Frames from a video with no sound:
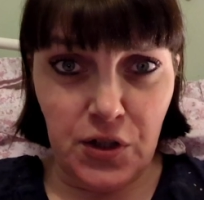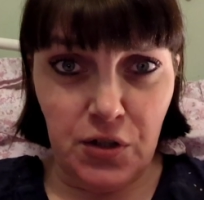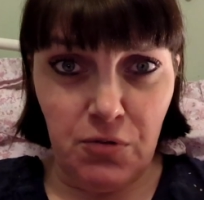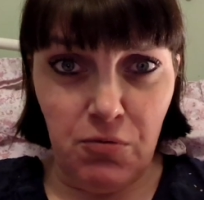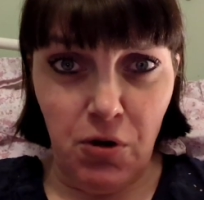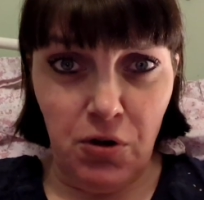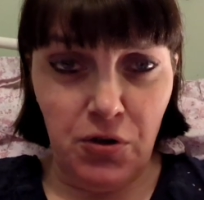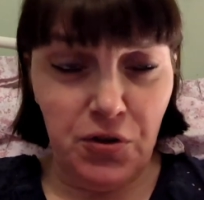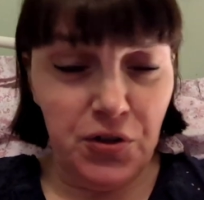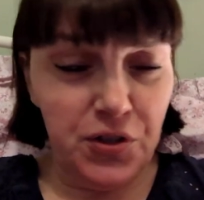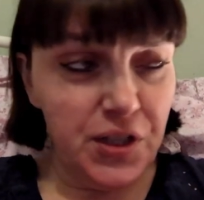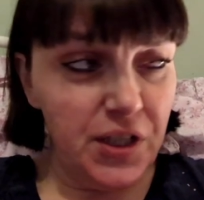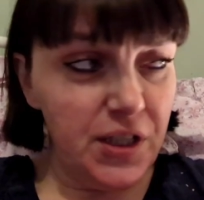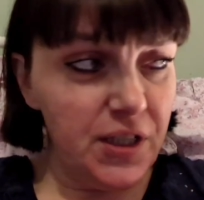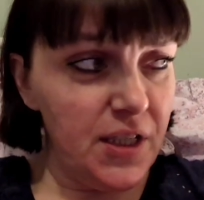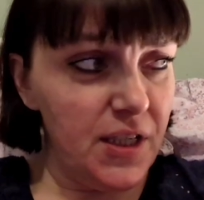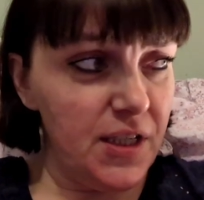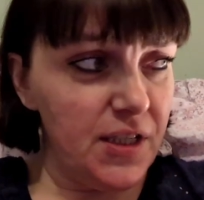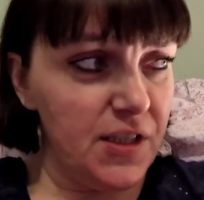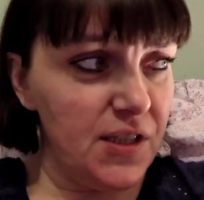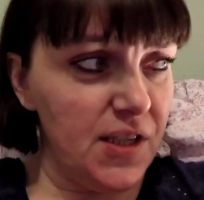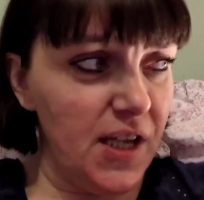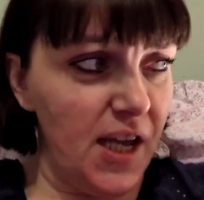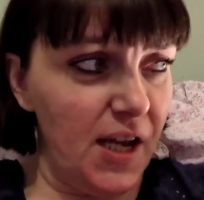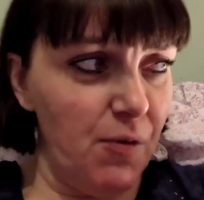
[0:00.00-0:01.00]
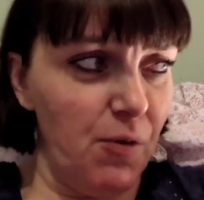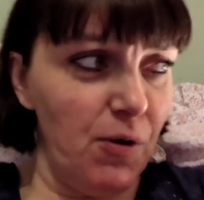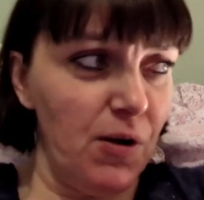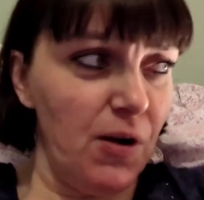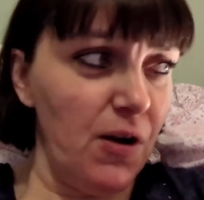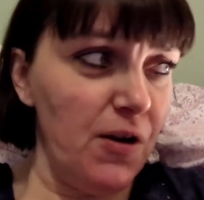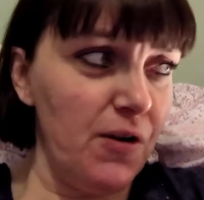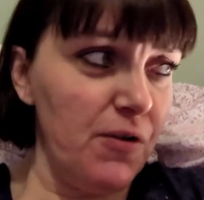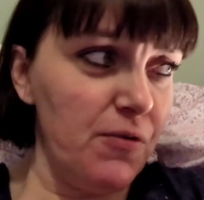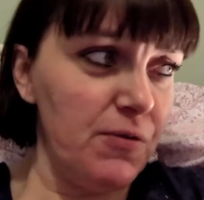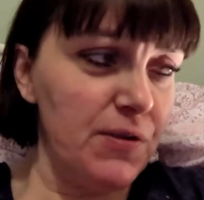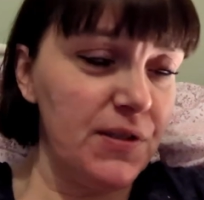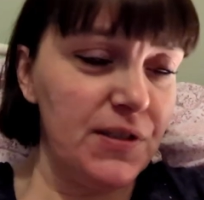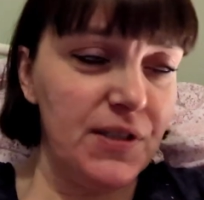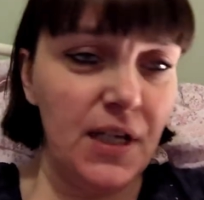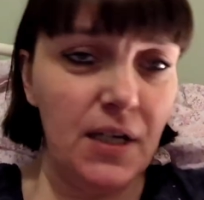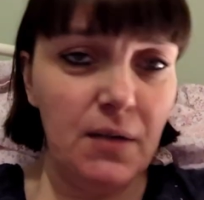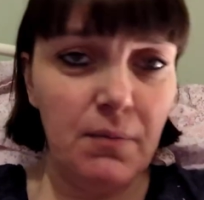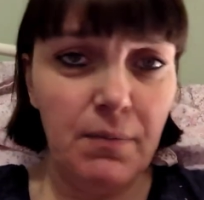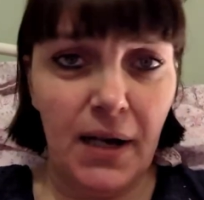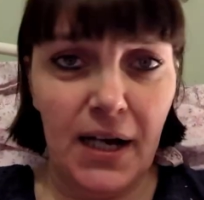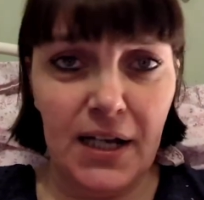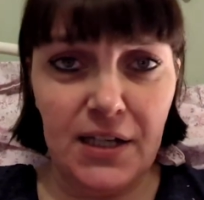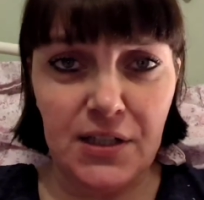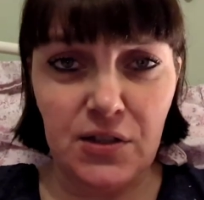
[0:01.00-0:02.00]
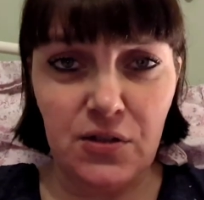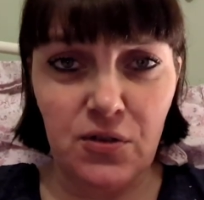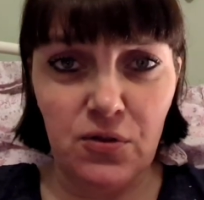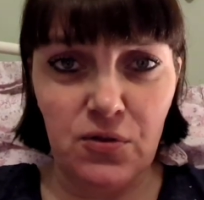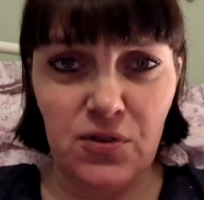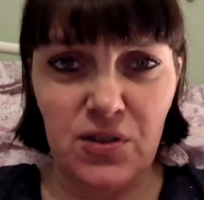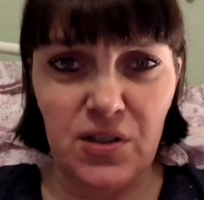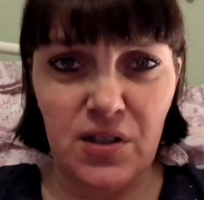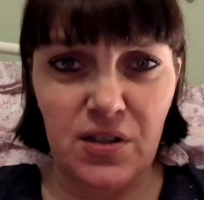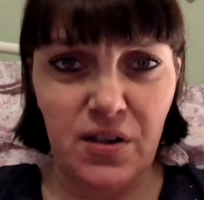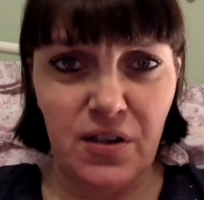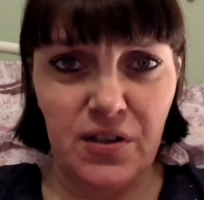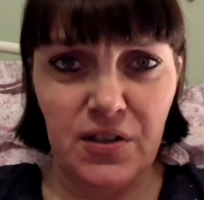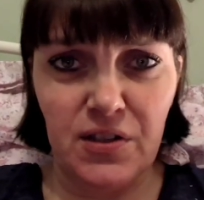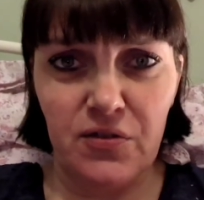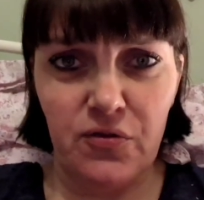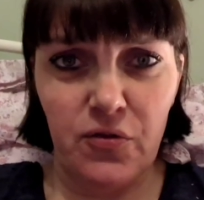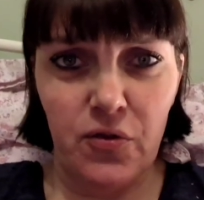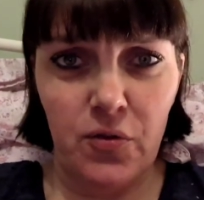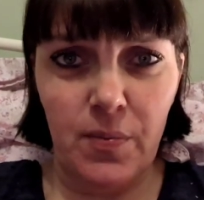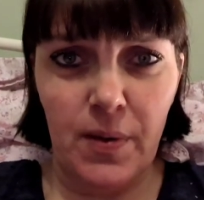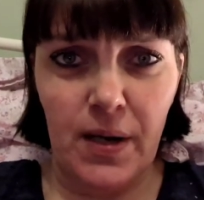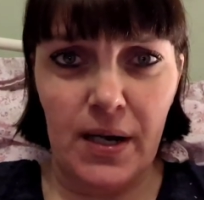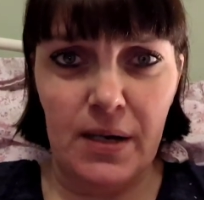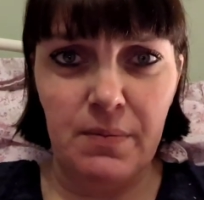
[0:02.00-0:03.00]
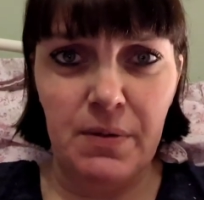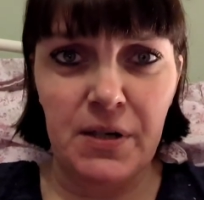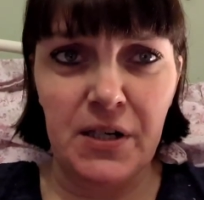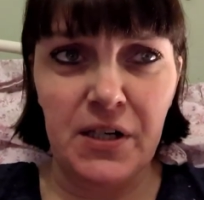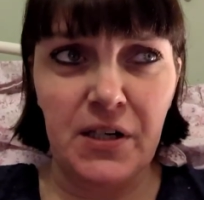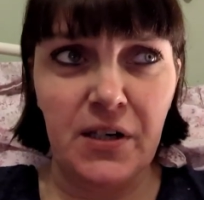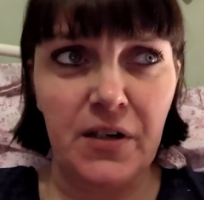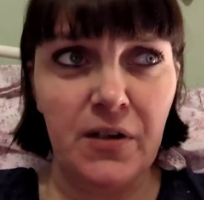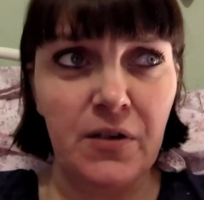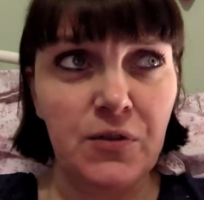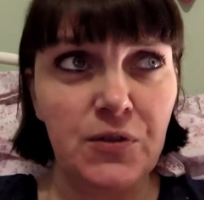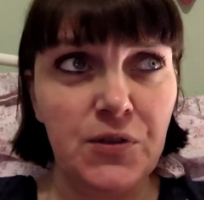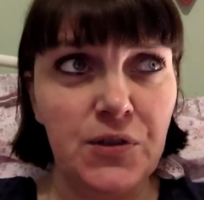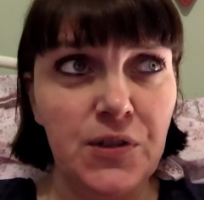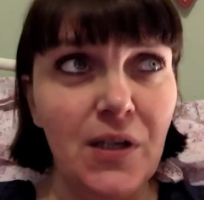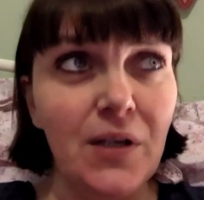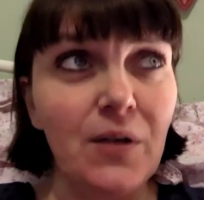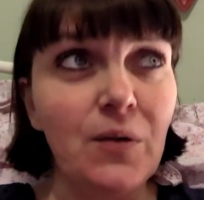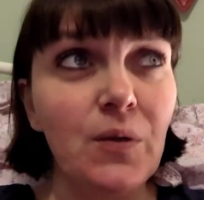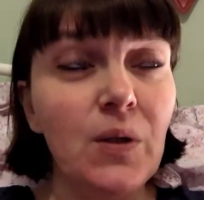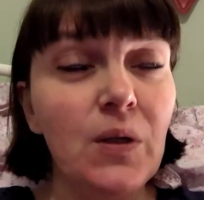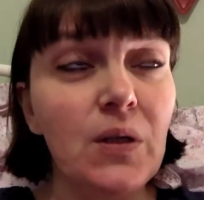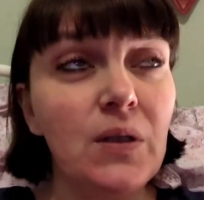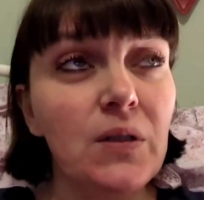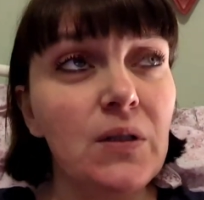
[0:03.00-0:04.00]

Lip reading: do you want? She did say, well, I always think pastels are nice for a baby girl, so.